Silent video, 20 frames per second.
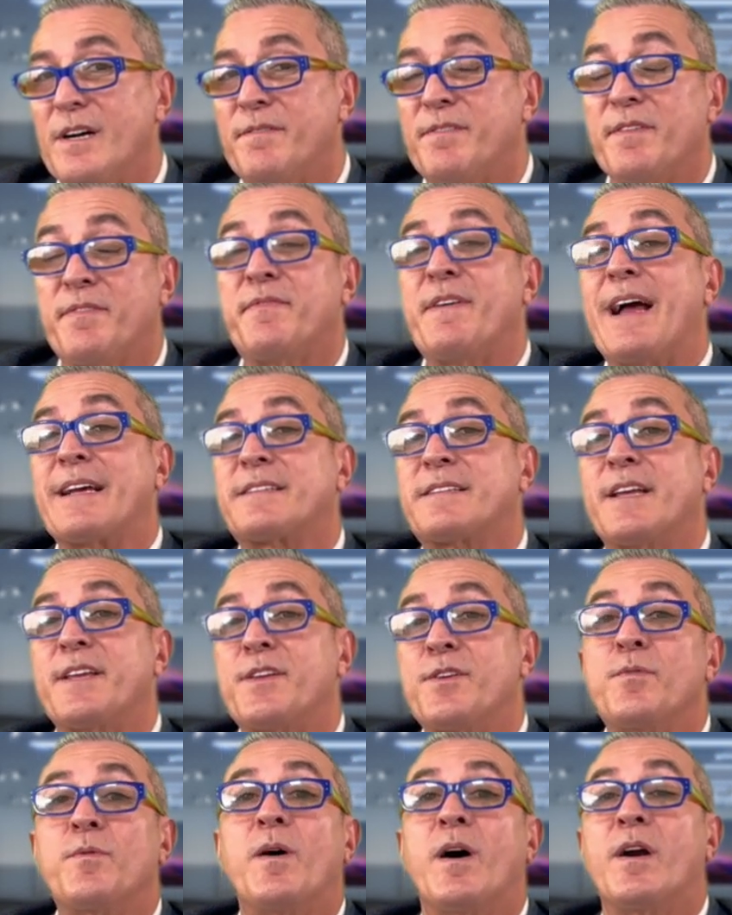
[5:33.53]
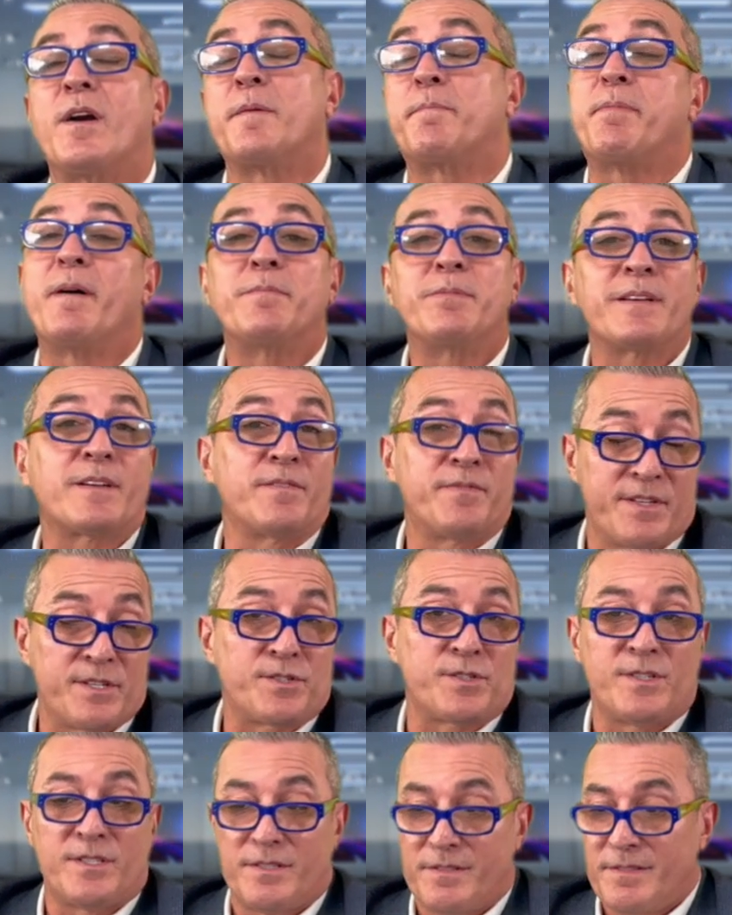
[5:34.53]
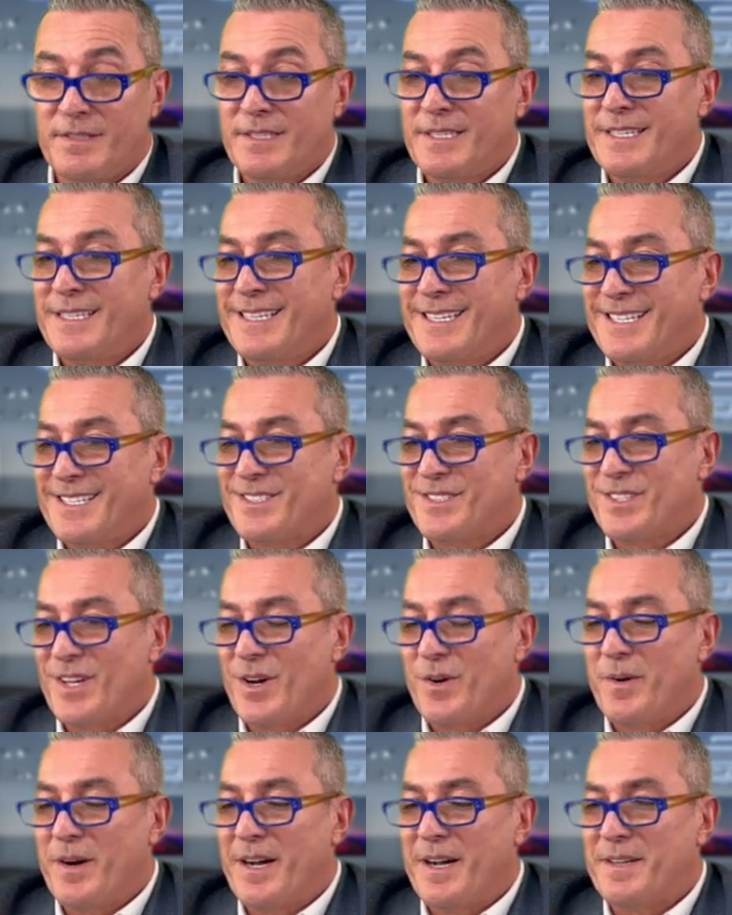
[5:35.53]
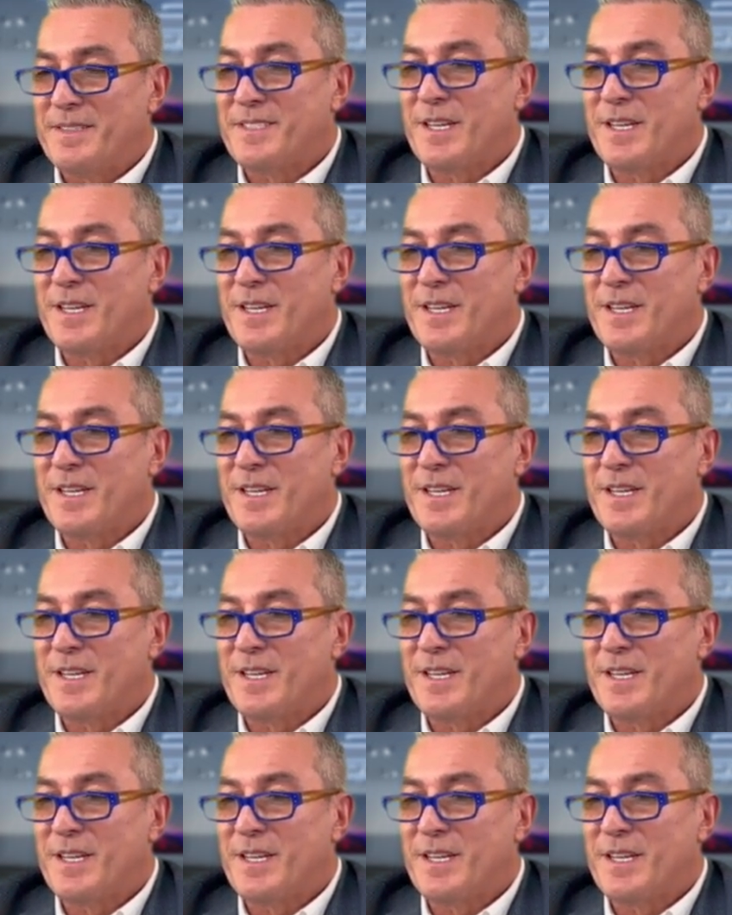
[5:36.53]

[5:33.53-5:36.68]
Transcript: of the fact that you are a public official. So